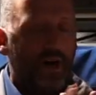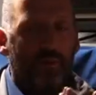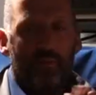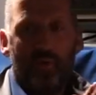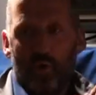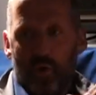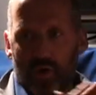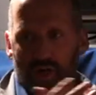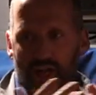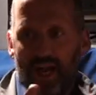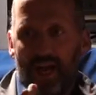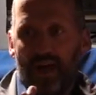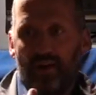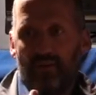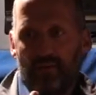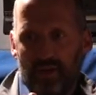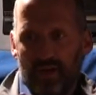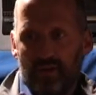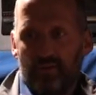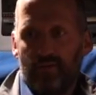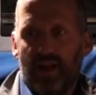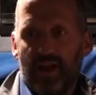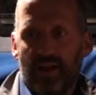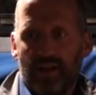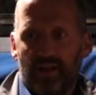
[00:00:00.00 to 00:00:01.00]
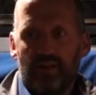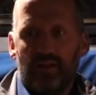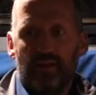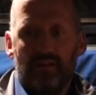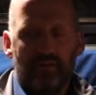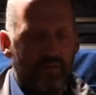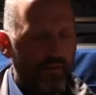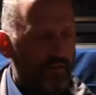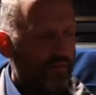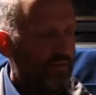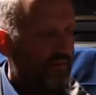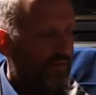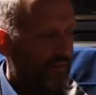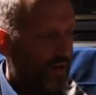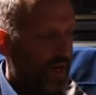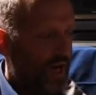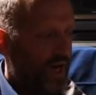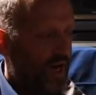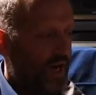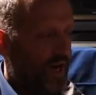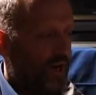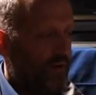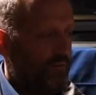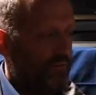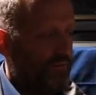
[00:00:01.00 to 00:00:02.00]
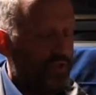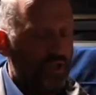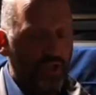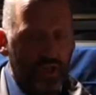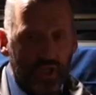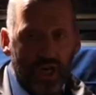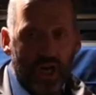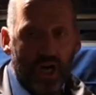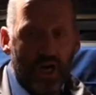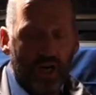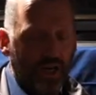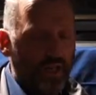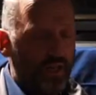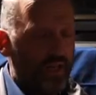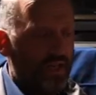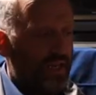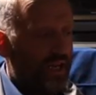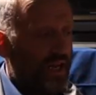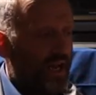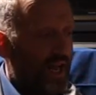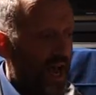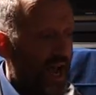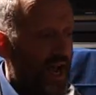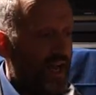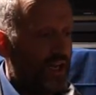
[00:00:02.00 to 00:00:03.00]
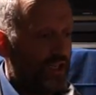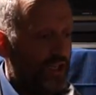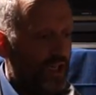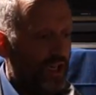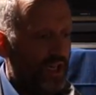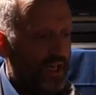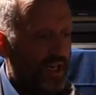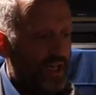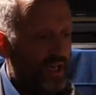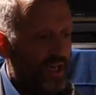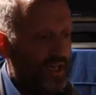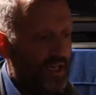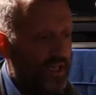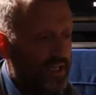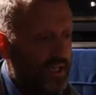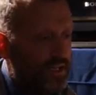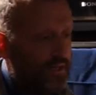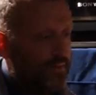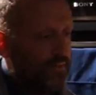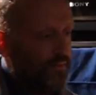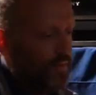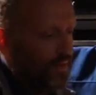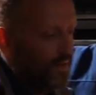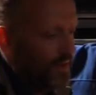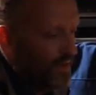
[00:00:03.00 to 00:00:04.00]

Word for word: a more carefully rendered uh, jug than it actually is.